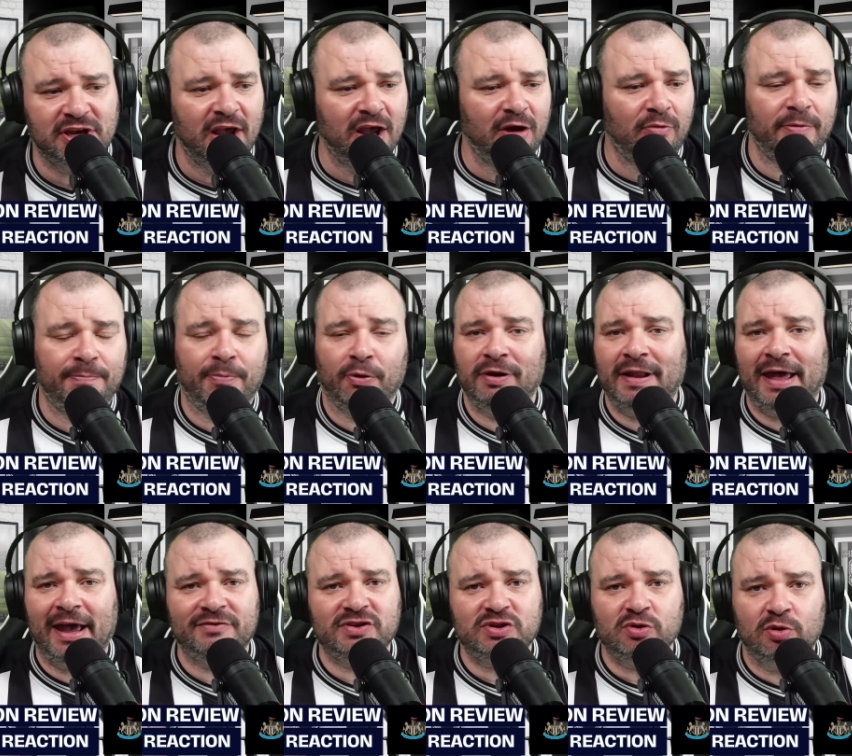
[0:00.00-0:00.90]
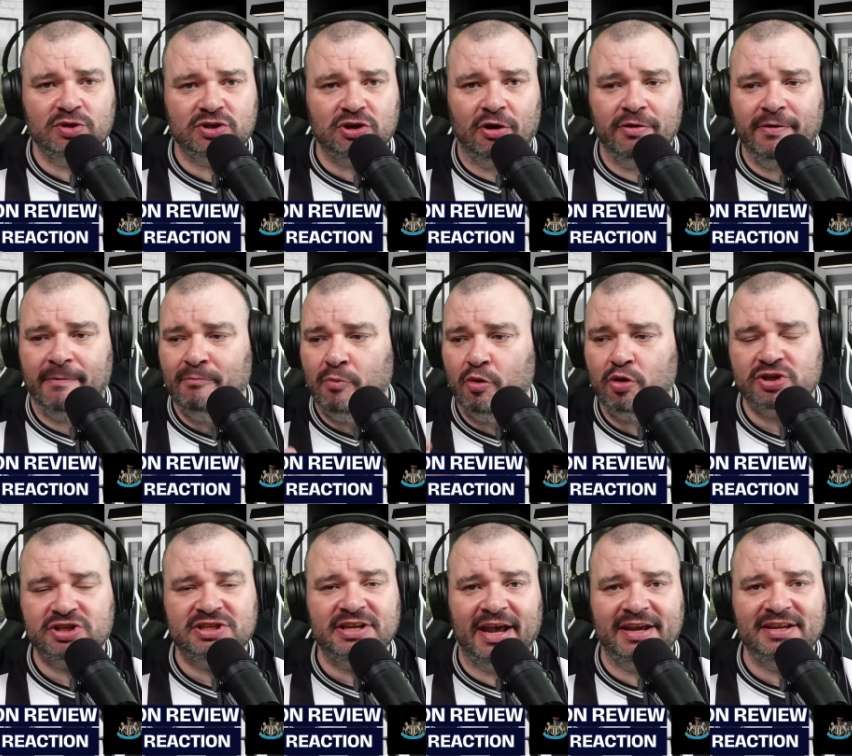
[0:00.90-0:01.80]
We put live shows on
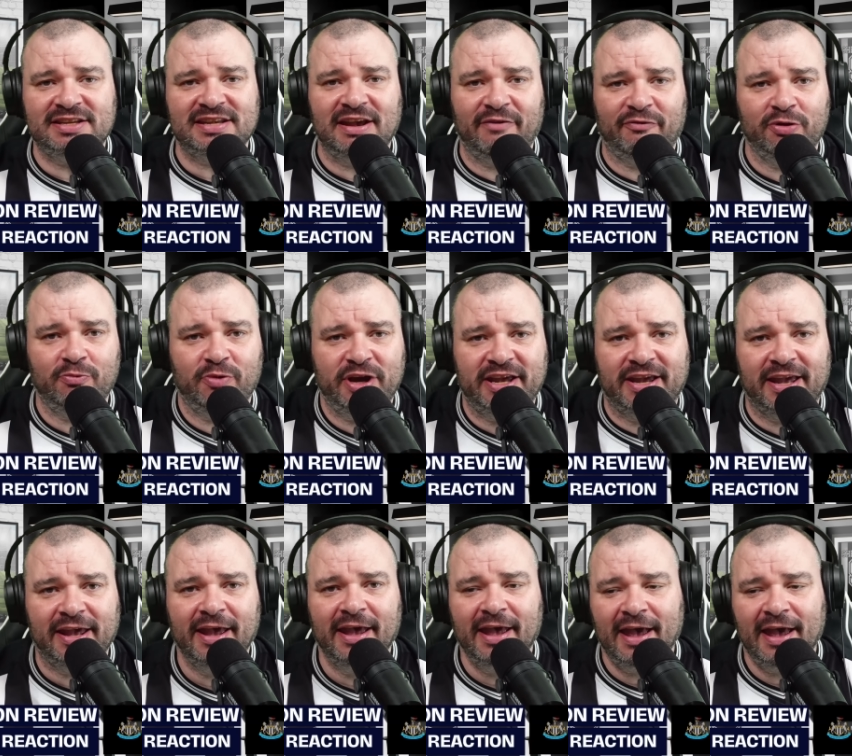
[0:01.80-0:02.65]
most nights every week